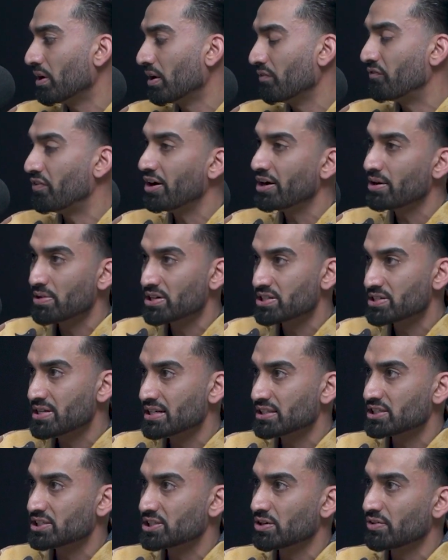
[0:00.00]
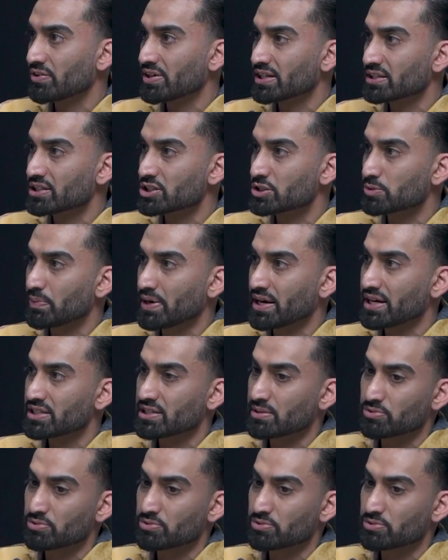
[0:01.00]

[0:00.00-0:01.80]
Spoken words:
very much necessary in this space.